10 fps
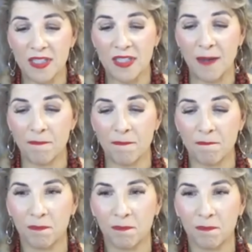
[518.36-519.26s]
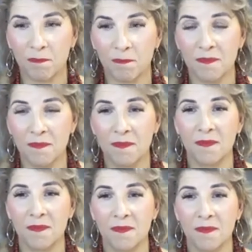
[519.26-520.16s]

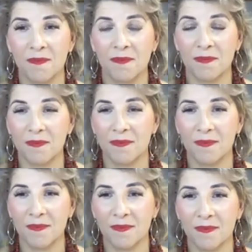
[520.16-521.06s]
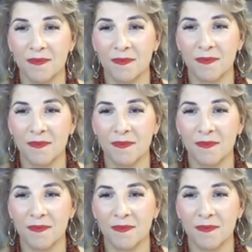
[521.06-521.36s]
[no speech]